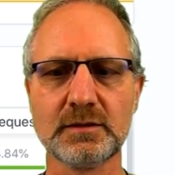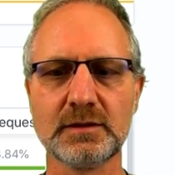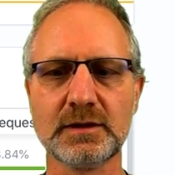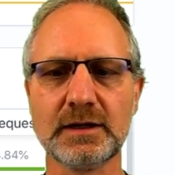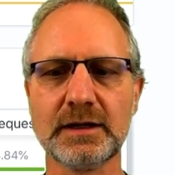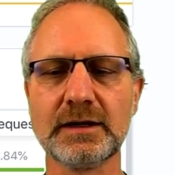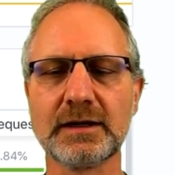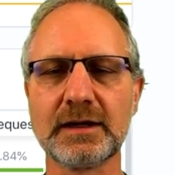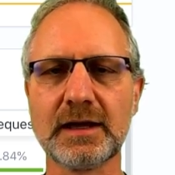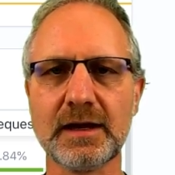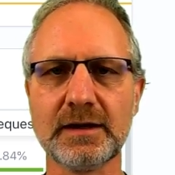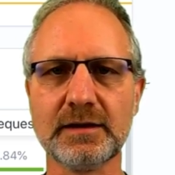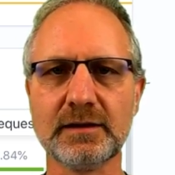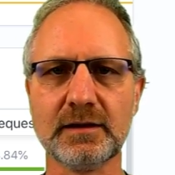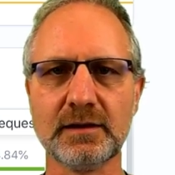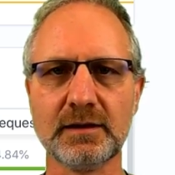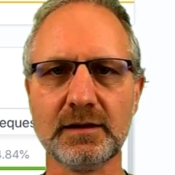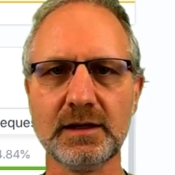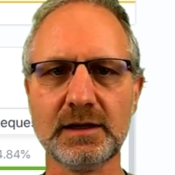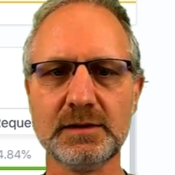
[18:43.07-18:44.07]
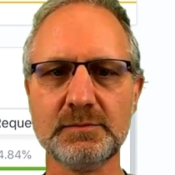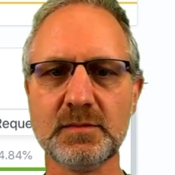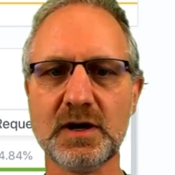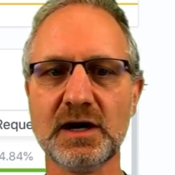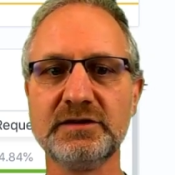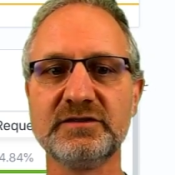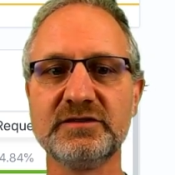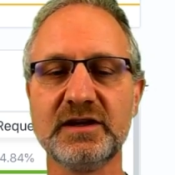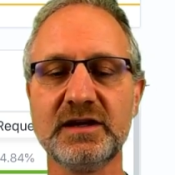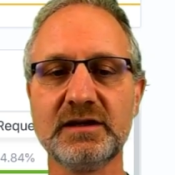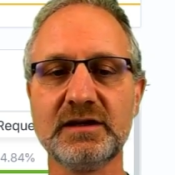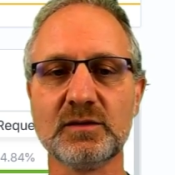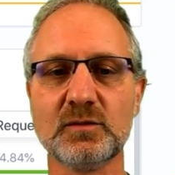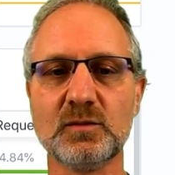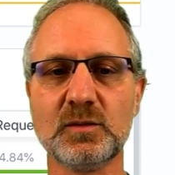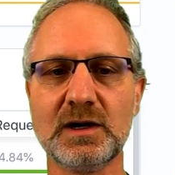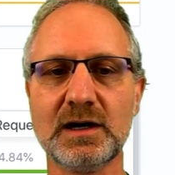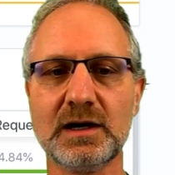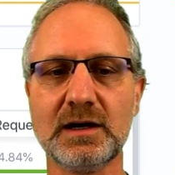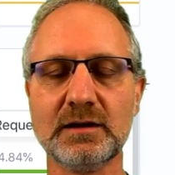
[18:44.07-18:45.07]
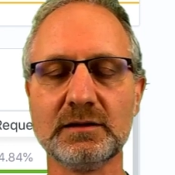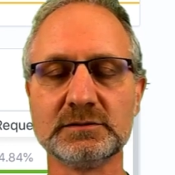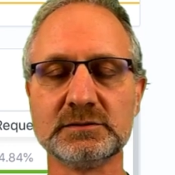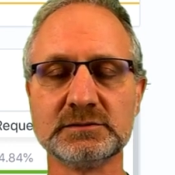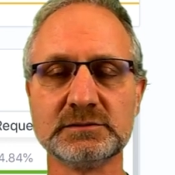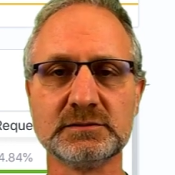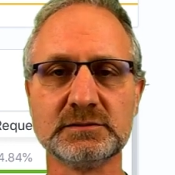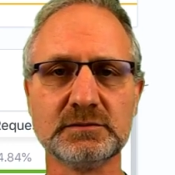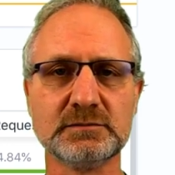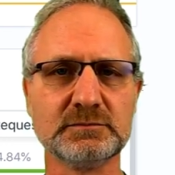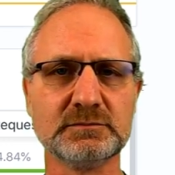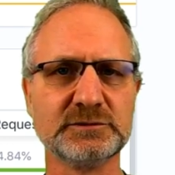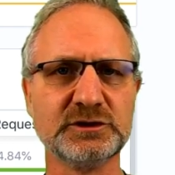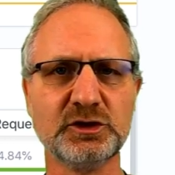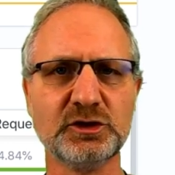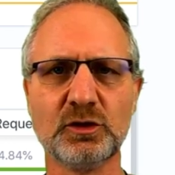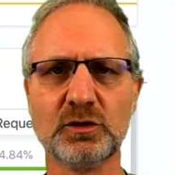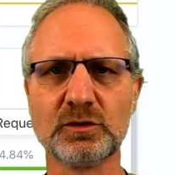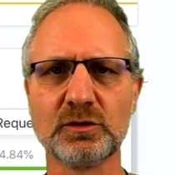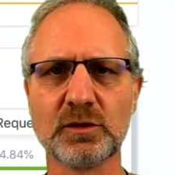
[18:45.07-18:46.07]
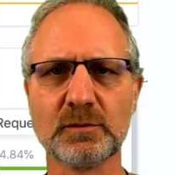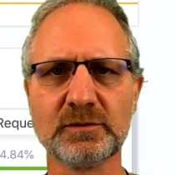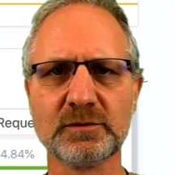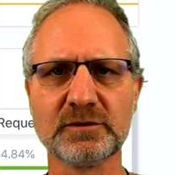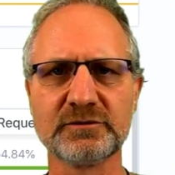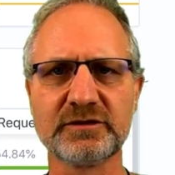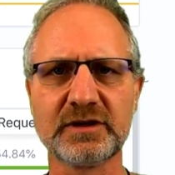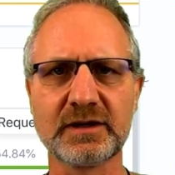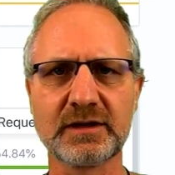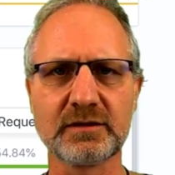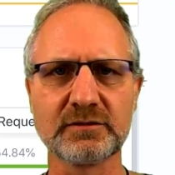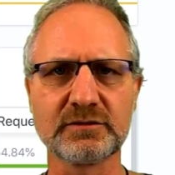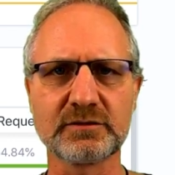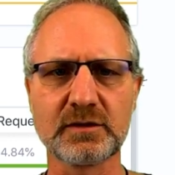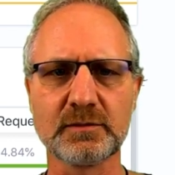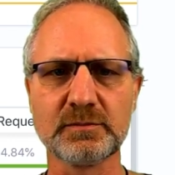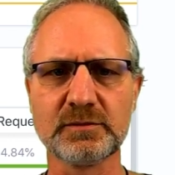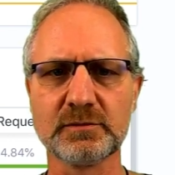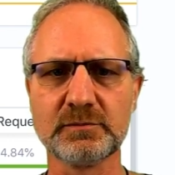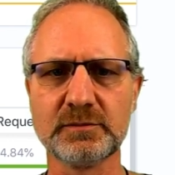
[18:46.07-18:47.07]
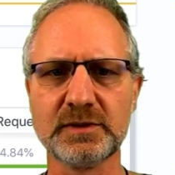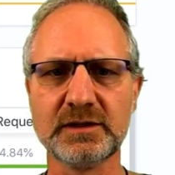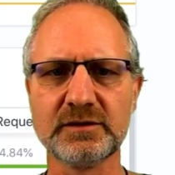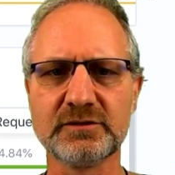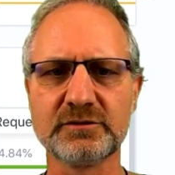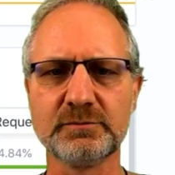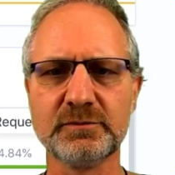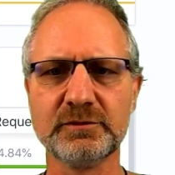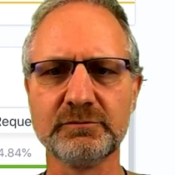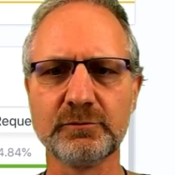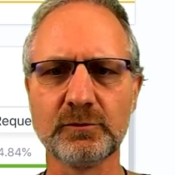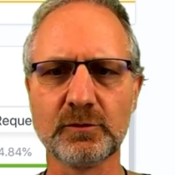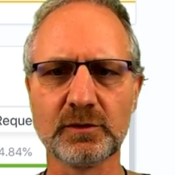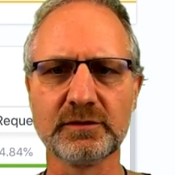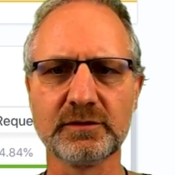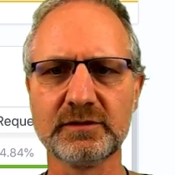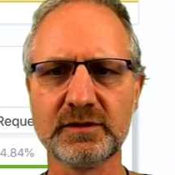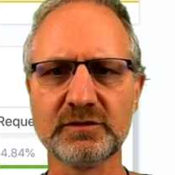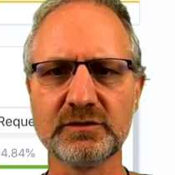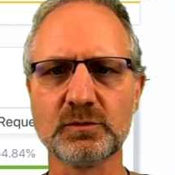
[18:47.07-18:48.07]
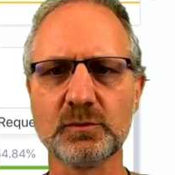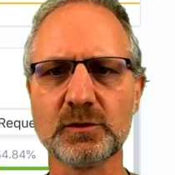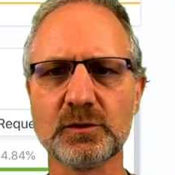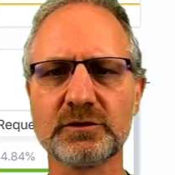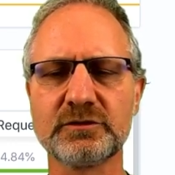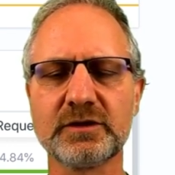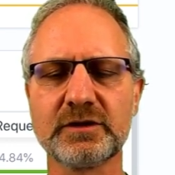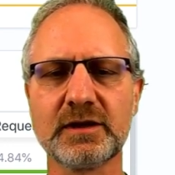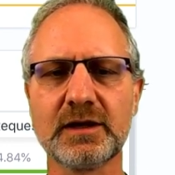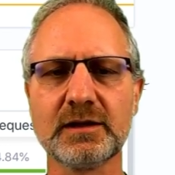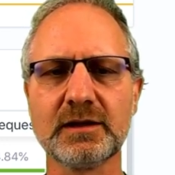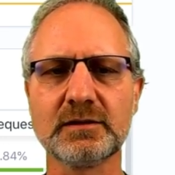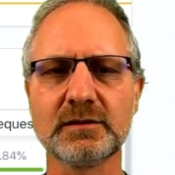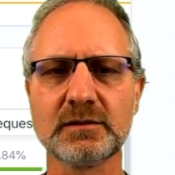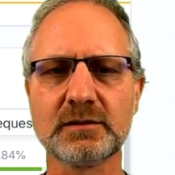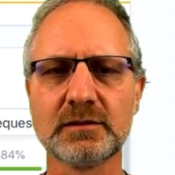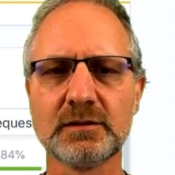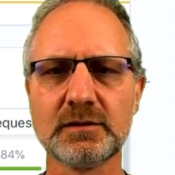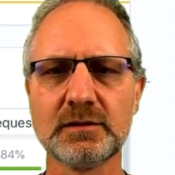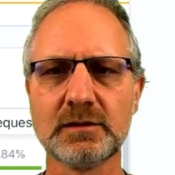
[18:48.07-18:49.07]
And again, it might take a while, you know, a couple of seconds, couple of minutes before this works again.